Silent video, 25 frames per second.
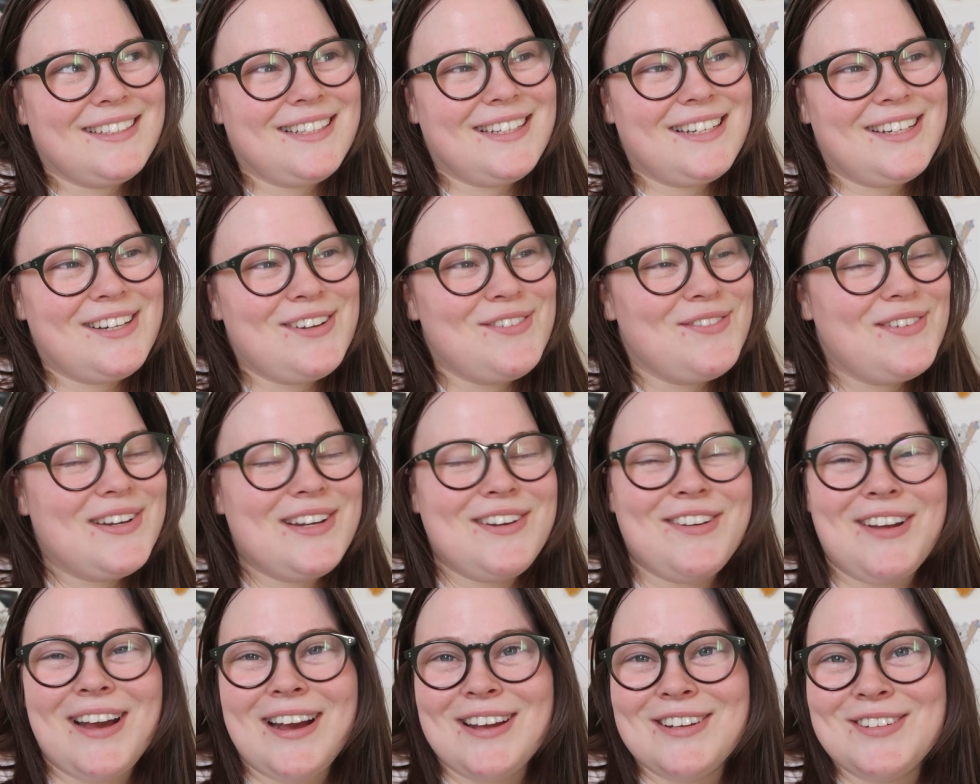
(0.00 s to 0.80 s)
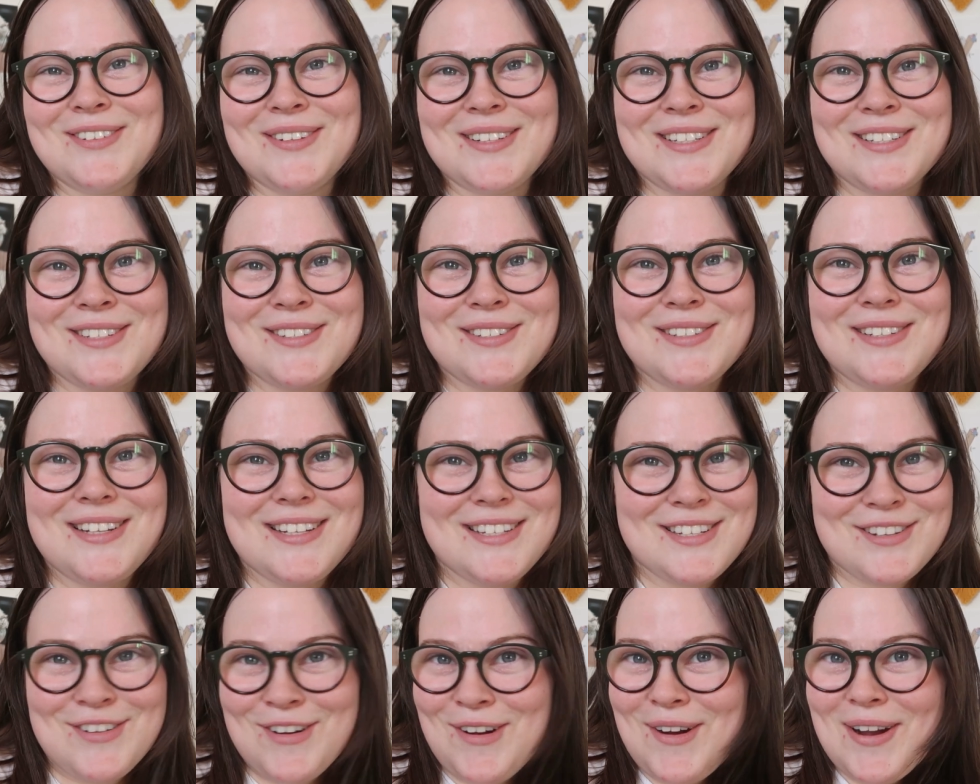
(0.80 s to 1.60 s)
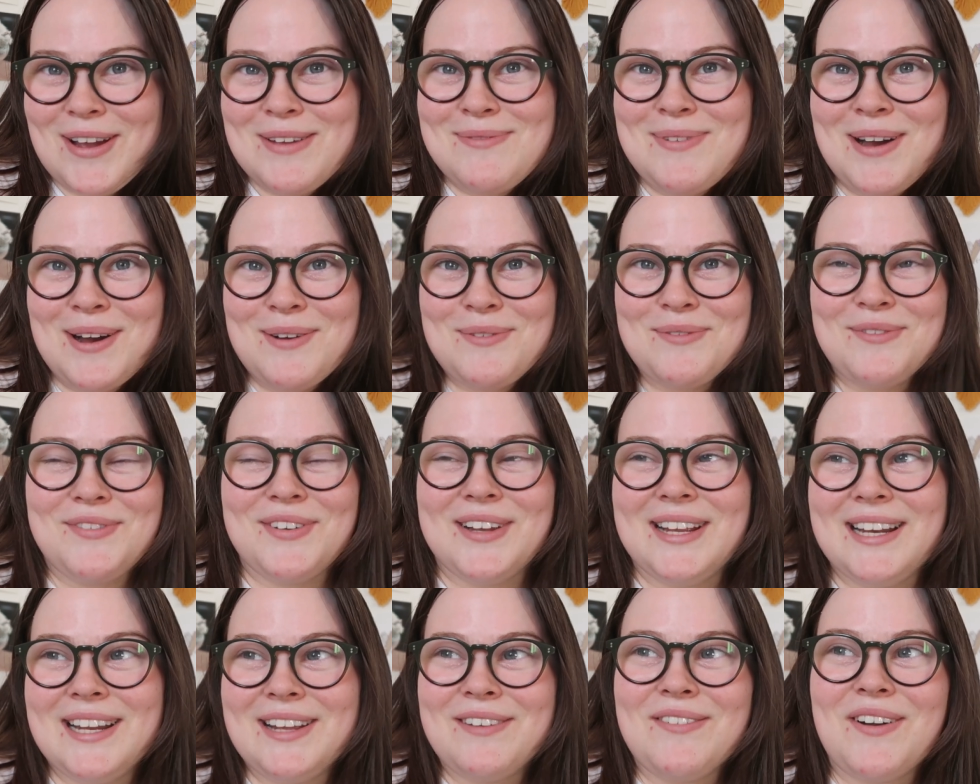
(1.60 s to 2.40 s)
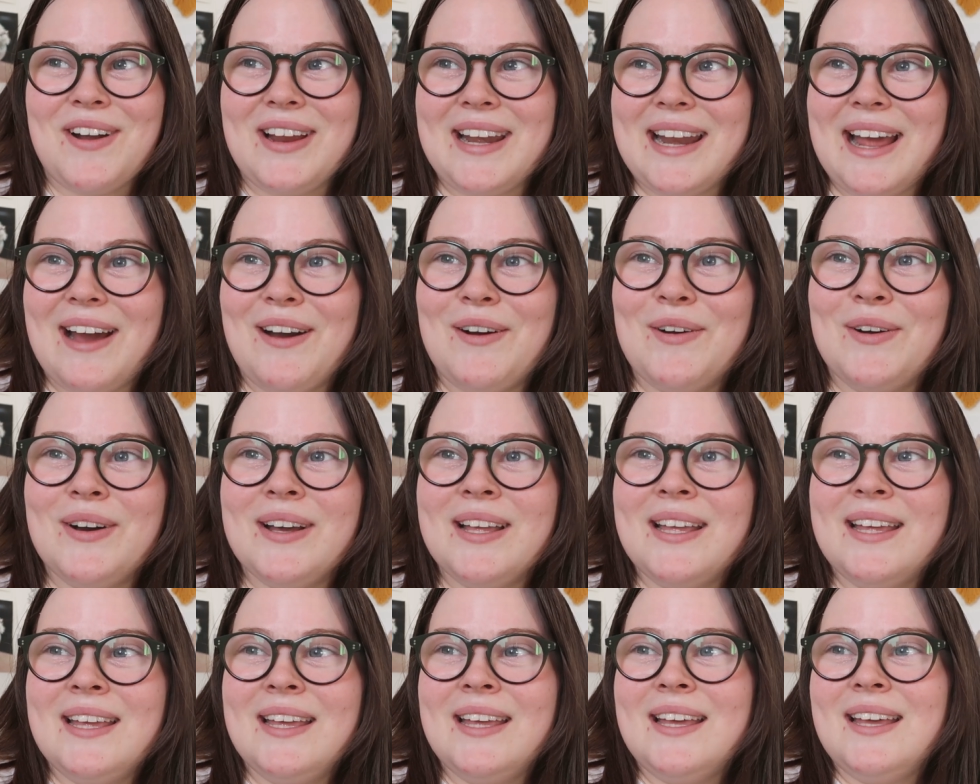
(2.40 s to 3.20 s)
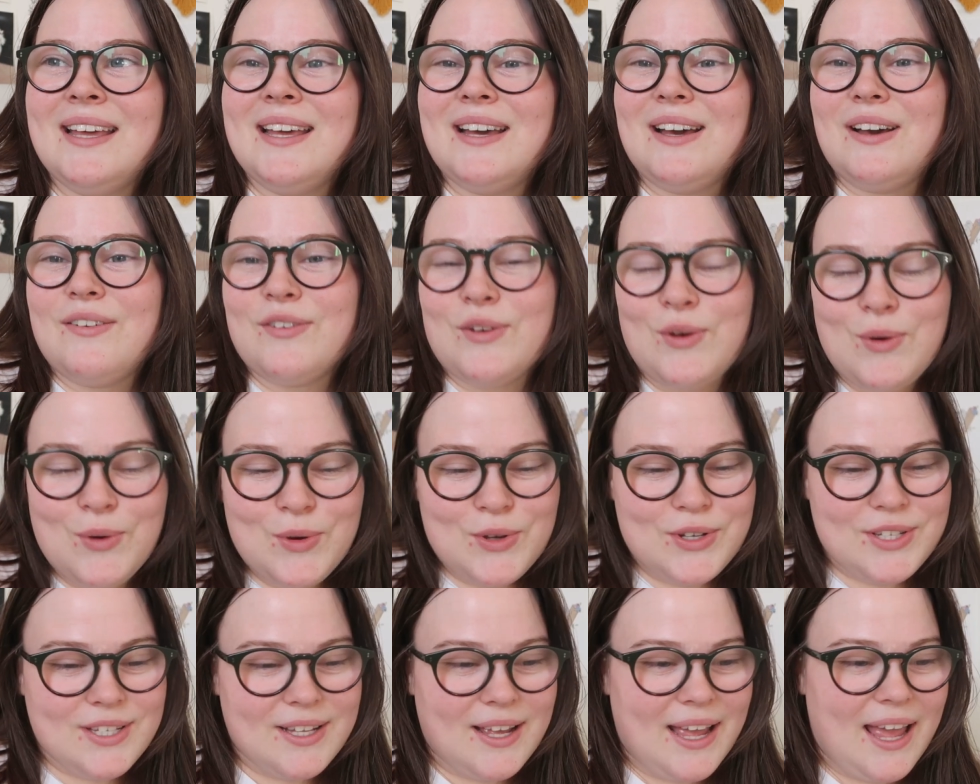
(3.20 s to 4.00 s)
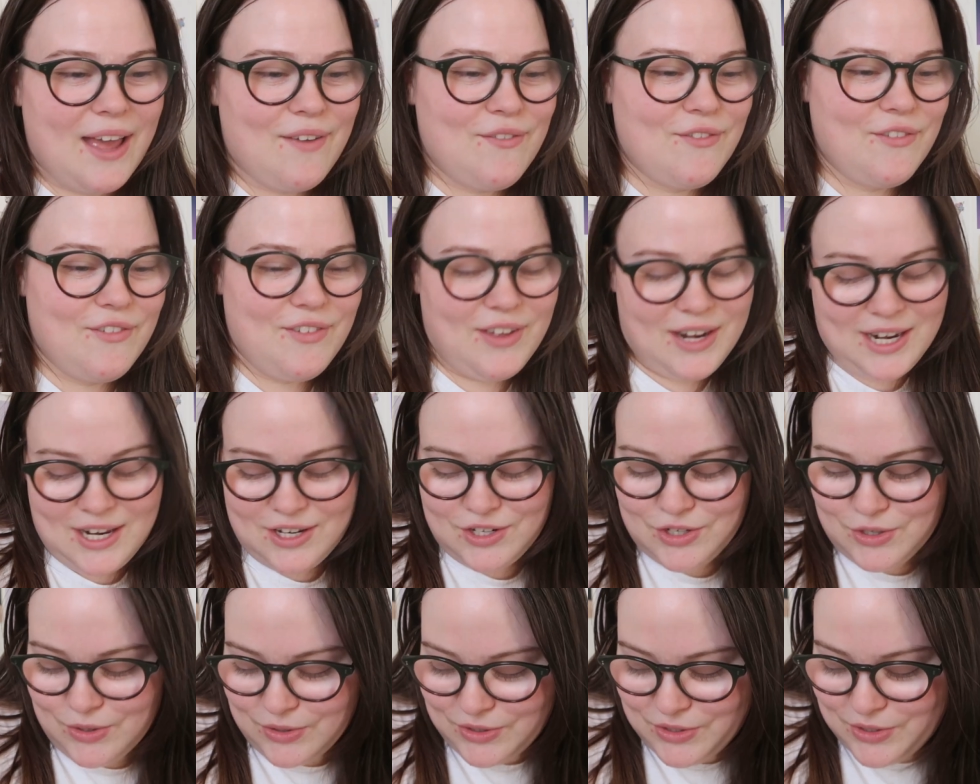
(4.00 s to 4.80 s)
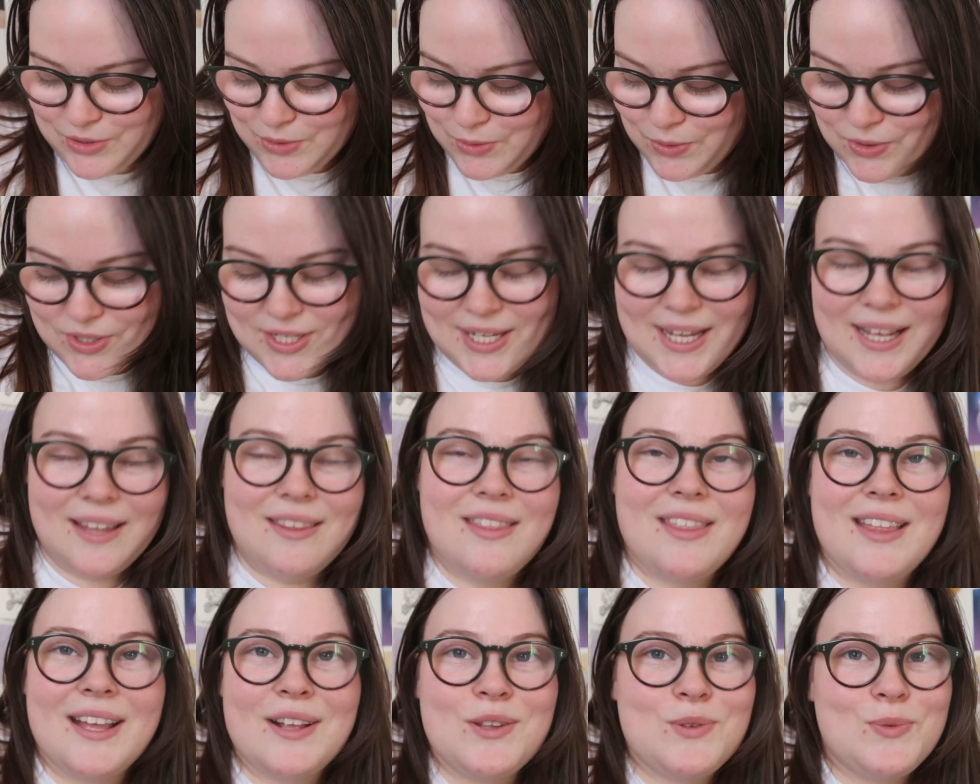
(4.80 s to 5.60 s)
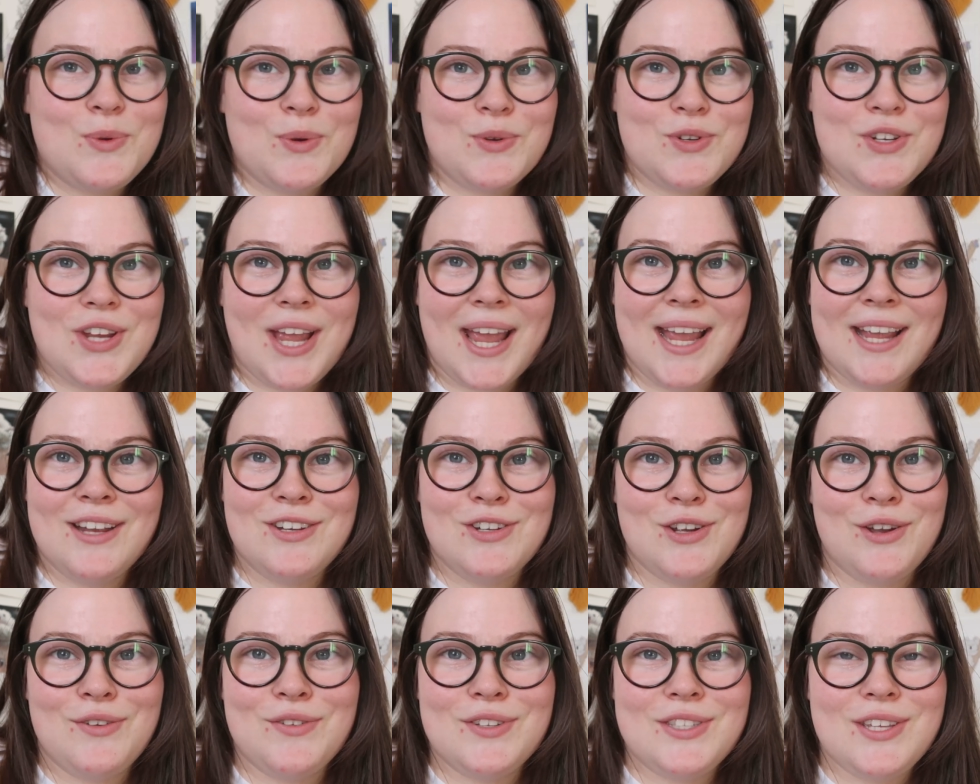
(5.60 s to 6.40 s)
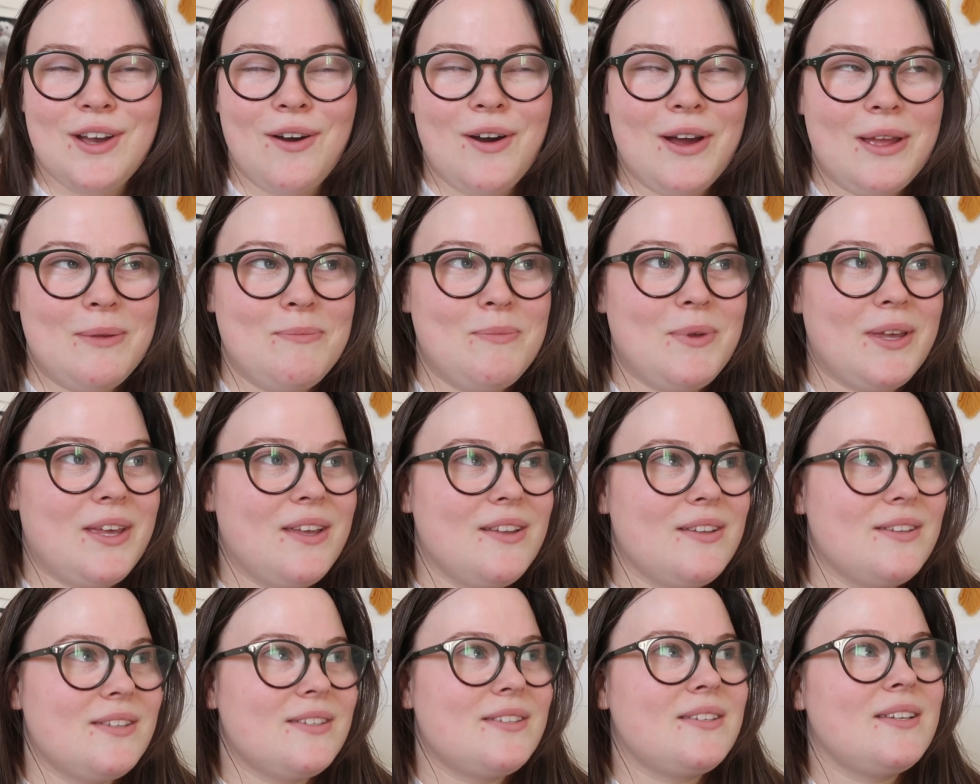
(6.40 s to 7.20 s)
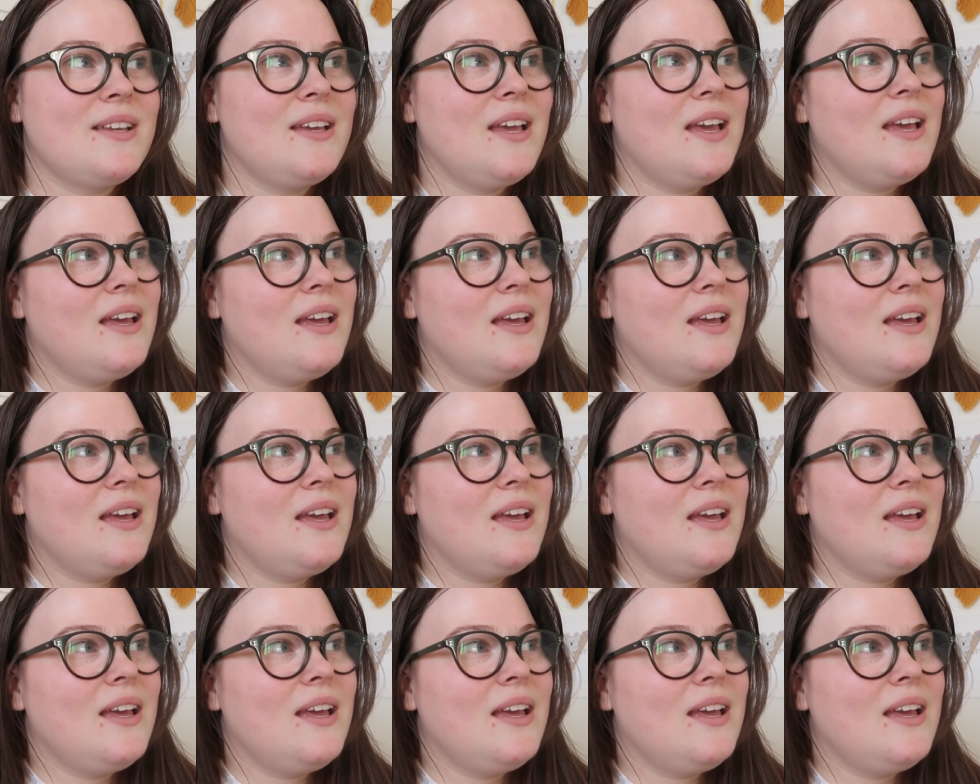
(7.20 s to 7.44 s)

I don't really know how to describe how I'm feeling right now. Of course, I haven't finished on sorting and things will change over time because